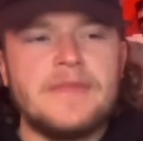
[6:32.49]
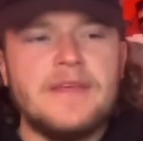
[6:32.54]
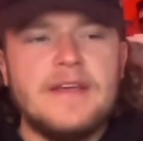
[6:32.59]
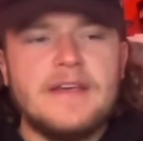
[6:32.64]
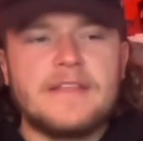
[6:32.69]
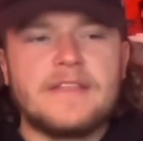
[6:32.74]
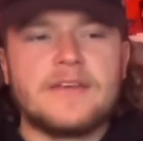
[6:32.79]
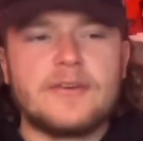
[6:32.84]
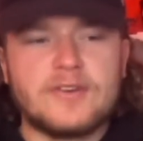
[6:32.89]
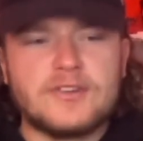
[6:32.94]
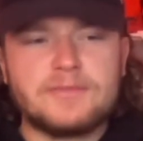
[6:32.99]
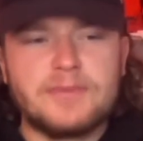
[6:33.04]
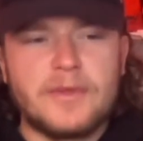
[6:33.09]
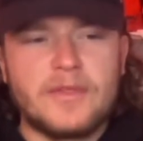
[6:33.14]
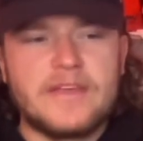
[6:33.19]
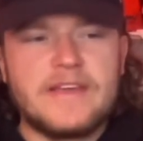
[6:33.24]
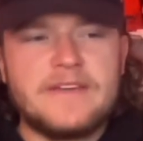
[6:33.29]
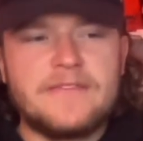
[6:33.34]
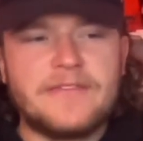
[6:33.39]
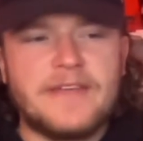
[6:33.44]
there is
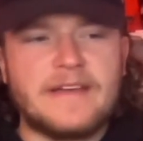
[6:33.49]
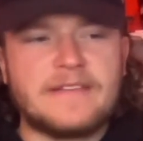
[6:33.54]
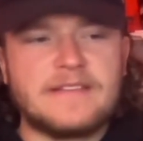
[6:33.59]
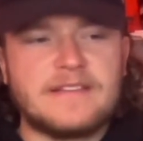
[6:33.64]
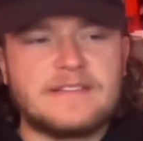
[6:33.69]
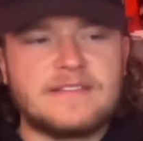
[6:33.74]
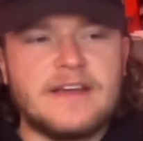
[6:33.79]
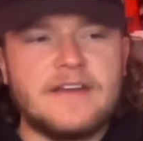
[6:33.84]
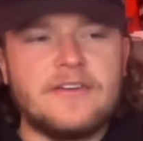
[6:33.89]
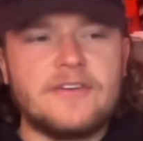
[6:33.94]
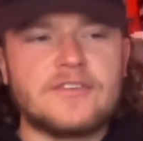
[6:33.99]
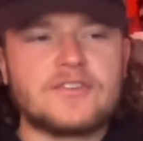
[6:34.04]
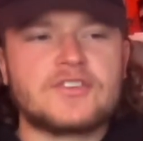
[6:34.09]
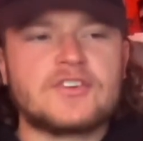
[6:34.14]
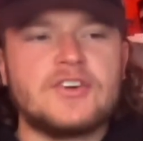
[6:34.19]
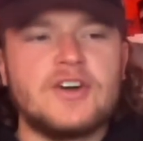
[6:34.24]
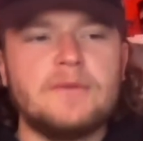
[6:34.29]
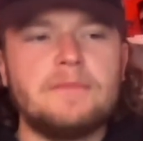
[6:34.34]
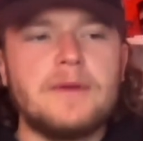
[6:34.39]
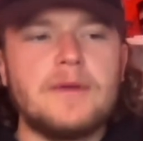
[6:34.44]
belief that the Senators
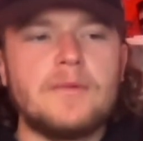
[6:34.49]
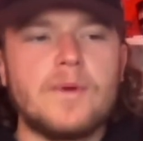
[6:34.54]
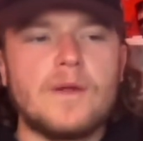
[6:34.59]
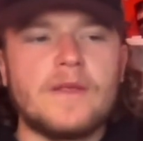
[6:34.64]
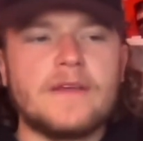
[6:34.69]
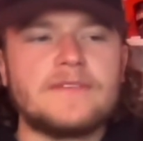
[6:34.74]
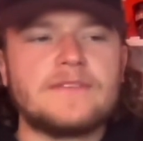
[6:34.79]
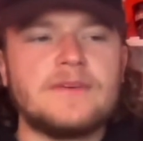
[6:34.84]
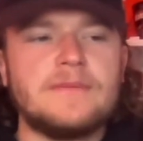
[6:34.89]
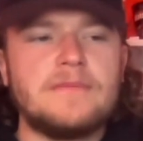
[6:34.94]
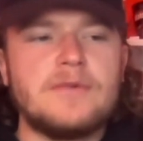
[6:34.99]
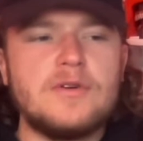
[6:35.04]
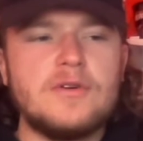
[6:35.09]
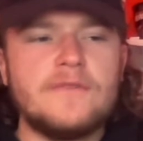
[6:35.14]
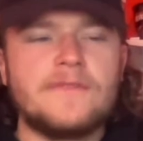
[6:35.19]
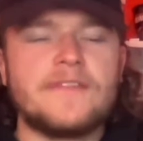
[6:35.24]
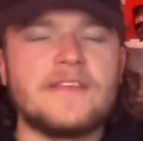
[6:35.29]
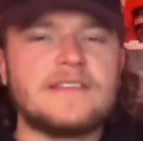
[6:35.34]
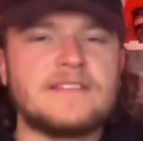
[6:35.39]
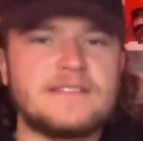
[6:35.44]
could be willing to
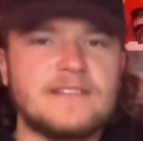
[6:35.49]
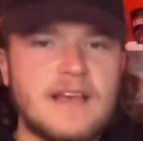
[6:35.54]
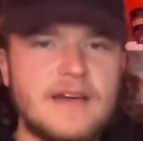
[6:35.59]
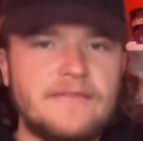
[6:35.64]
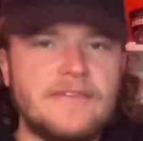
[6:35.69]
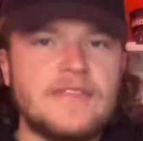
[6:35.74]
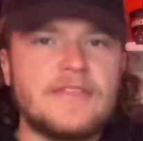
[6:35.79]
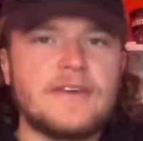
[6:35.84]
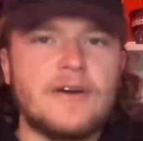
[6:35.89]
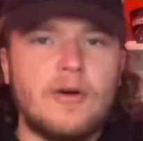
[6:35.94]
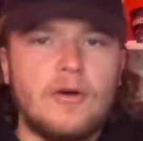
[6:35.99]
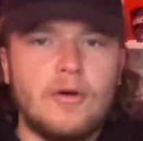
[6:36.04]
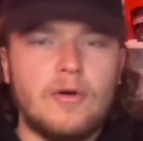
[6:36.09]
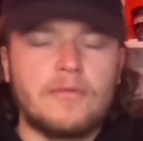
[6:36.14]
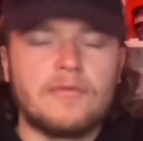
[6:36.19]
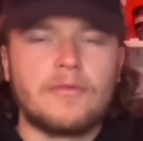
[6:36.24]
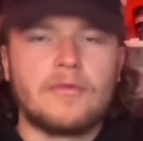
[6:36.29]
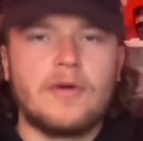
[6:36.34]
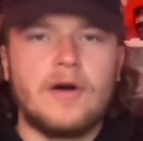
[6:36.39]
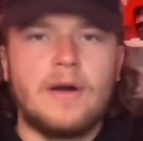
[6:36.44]
move the 7th
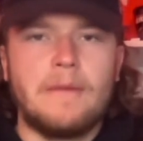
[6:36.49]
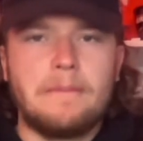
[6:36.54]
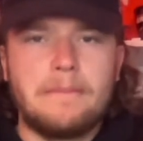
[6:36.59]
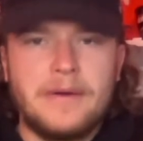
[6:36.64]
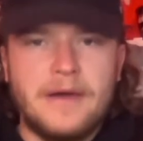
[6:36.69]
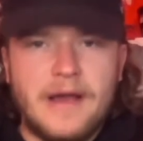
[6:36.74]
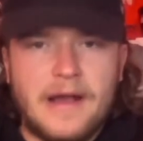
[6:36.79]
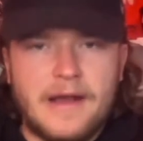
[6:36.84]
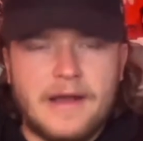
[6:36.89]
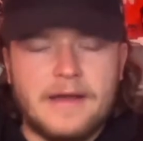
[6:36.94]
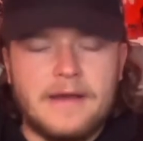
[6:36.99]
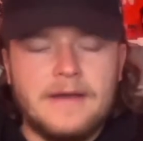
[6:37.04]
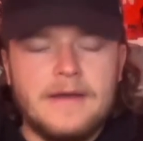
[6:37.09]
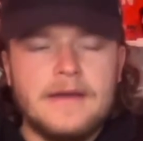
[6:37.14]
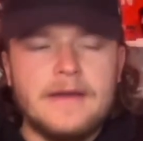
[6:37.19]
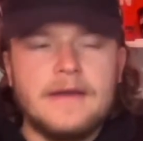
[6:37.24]
overall pick.